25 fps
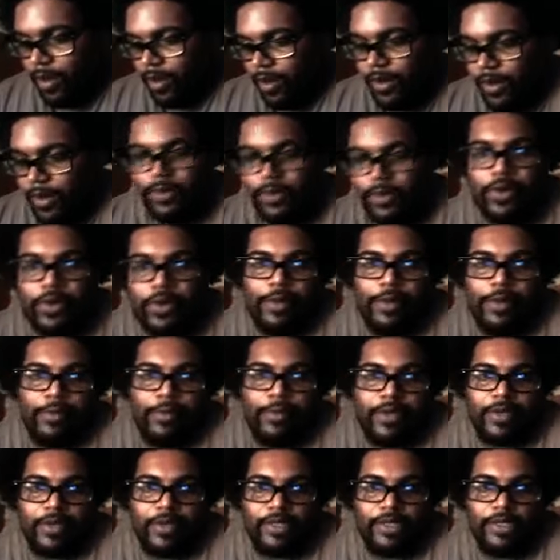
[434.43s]
On a whim,
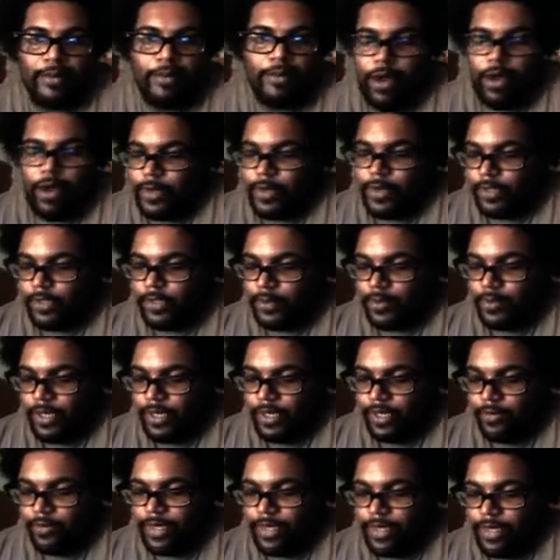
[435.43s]
and because I'm always
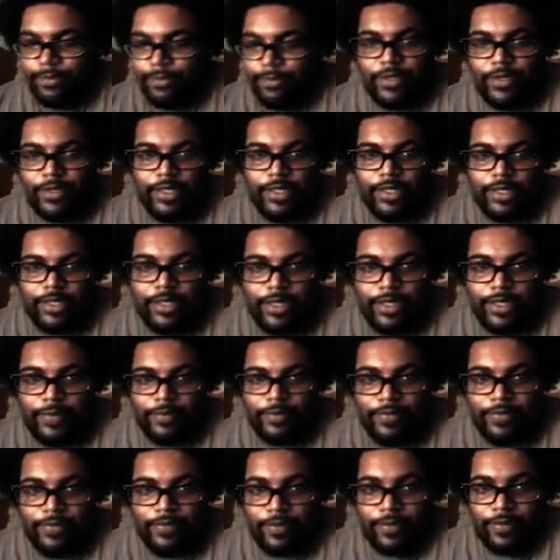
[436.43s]
putting random shit
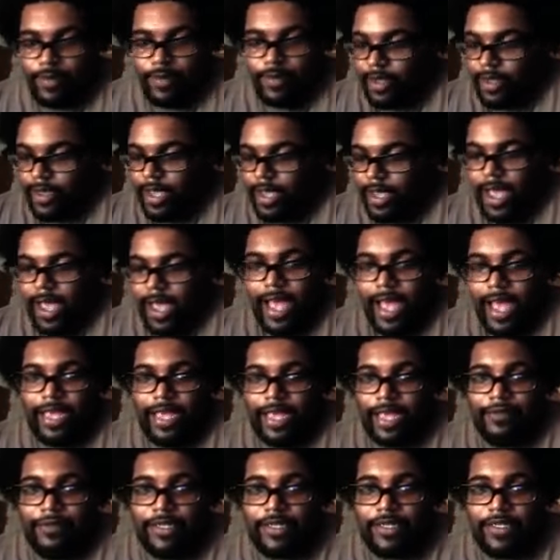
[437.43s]
together, I
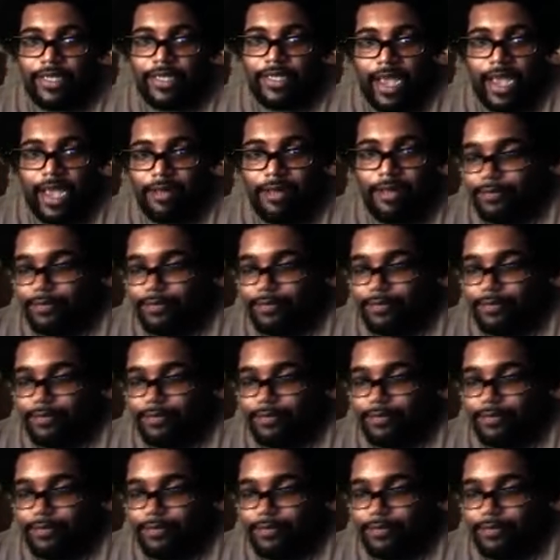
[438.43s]
gave it a shot.